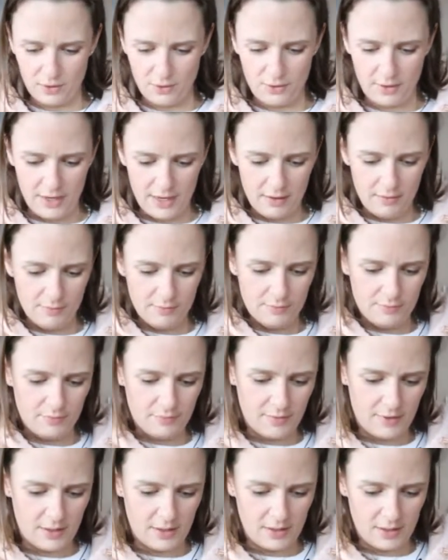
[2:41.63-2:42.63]
Great.
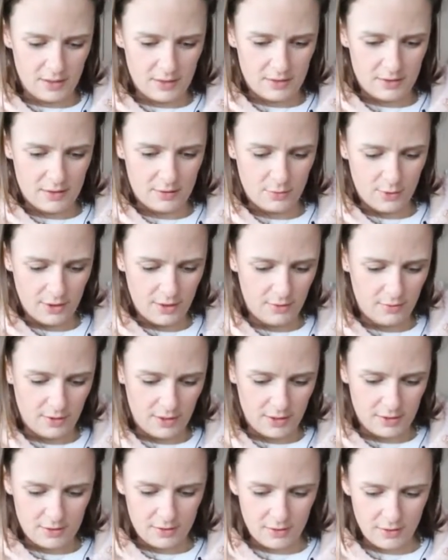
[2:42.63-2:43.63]
This is what you
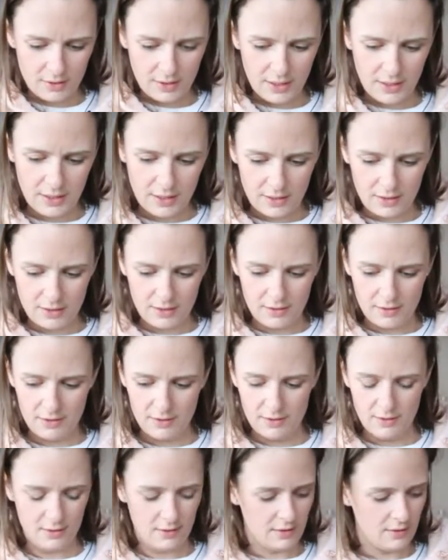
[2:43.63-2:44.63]
want it to look like.
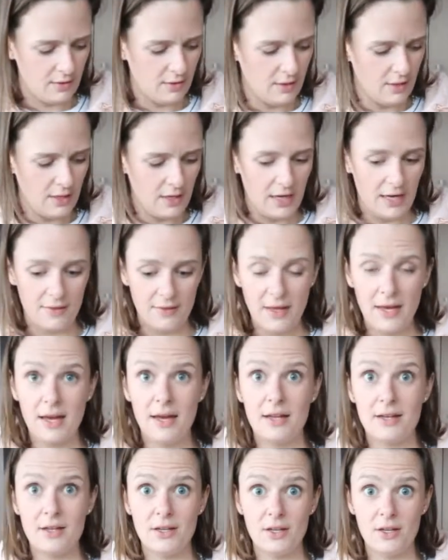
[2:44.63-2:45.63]
And
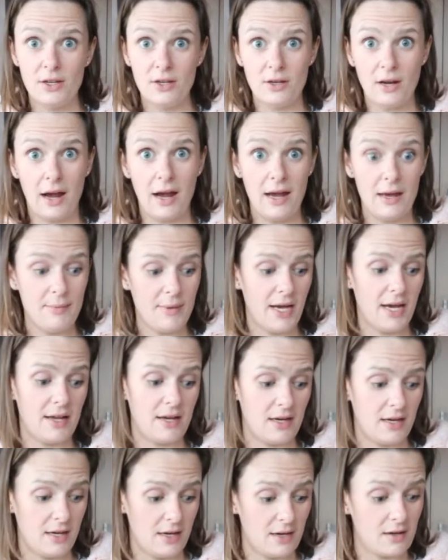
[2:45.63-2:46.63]
then I'm
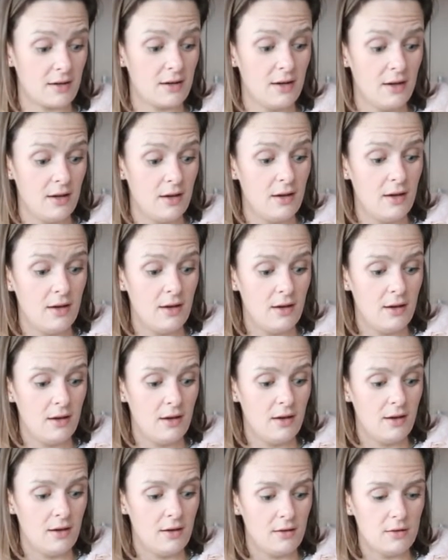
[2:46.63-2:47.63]
adding
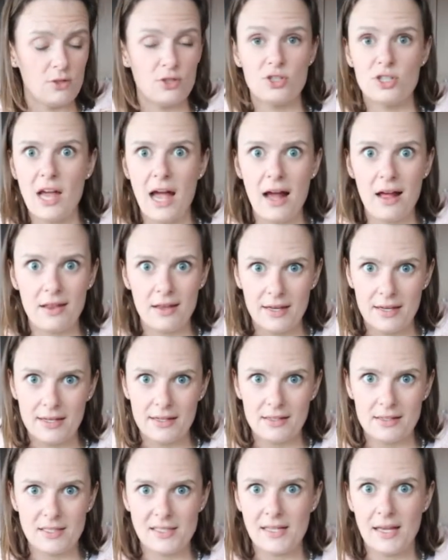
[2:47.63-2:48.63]

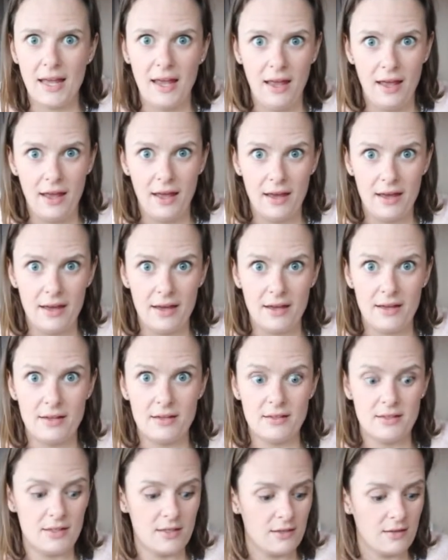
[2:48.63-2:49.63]
shallots
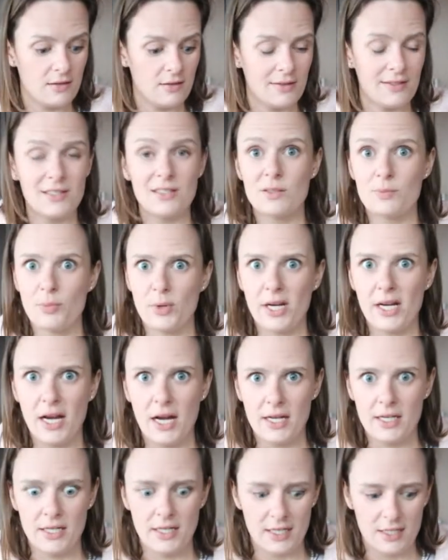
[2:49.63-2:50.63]
and spring
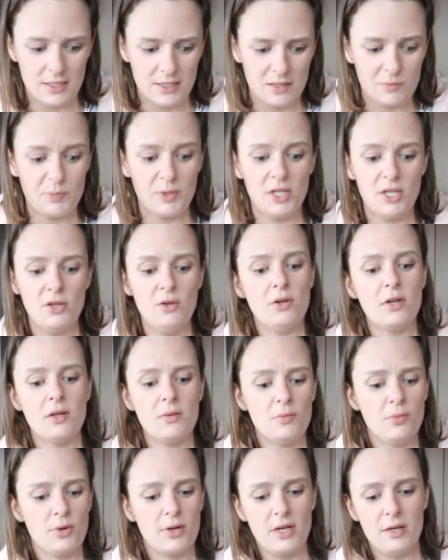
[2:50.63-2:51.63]
onions, but you
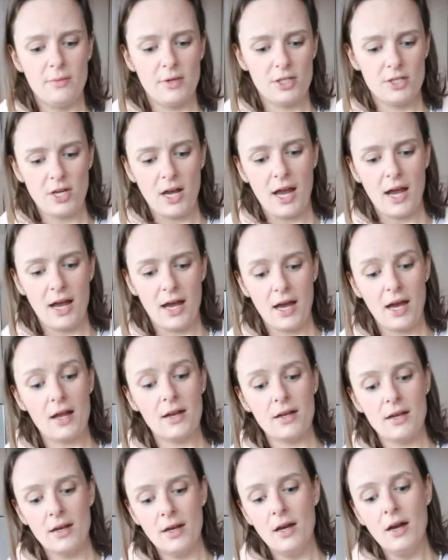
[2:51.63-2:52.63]
can pretty much
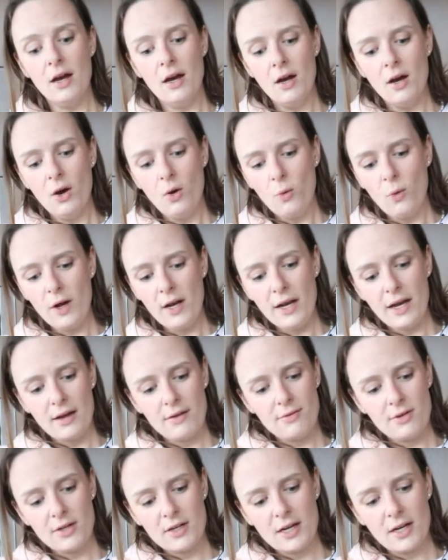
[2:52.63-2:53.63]
add
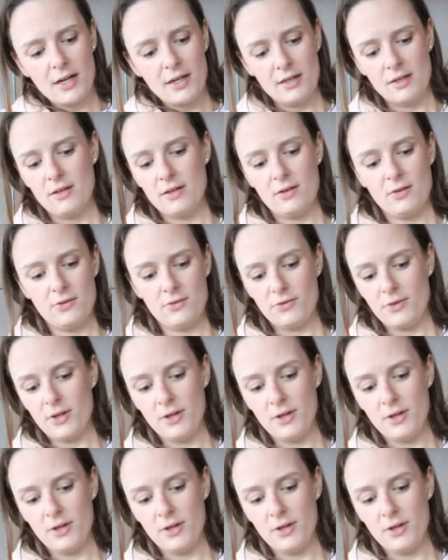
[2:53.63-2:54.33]
whatever kind of